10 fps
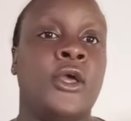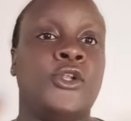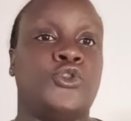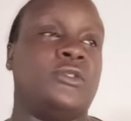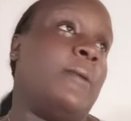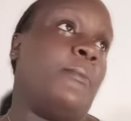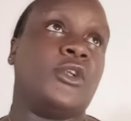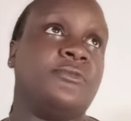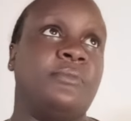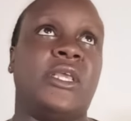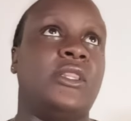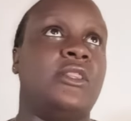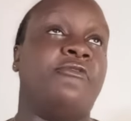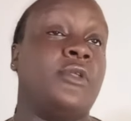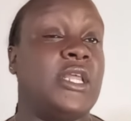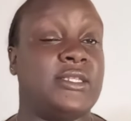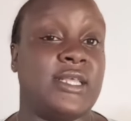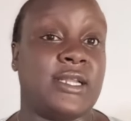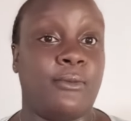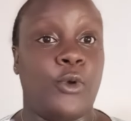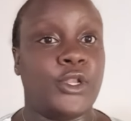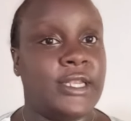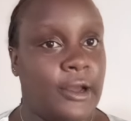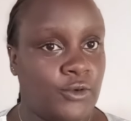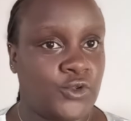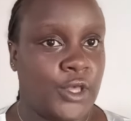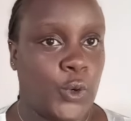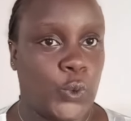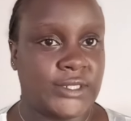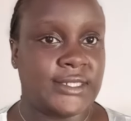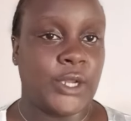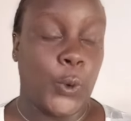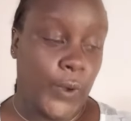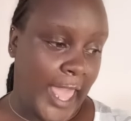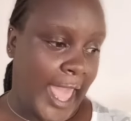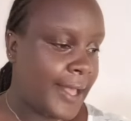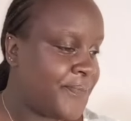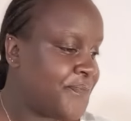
to support me in the few days that I'm going down to the coast. Okay,